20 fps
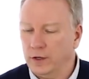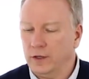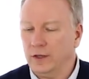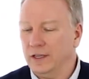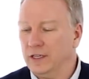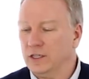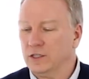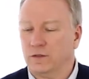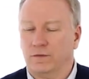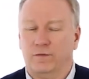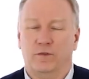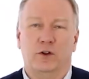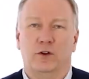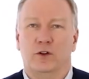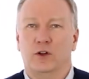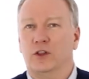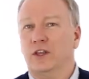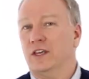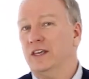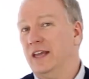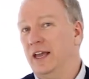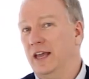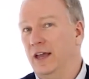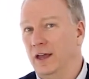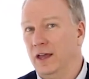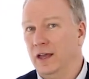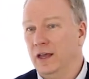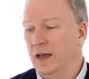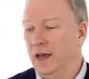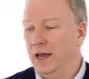at least for another
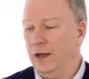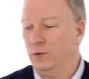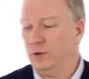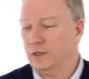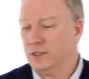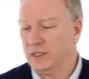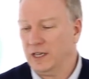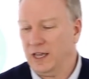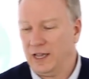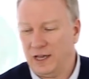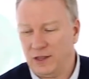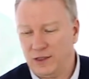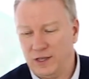year, I would say.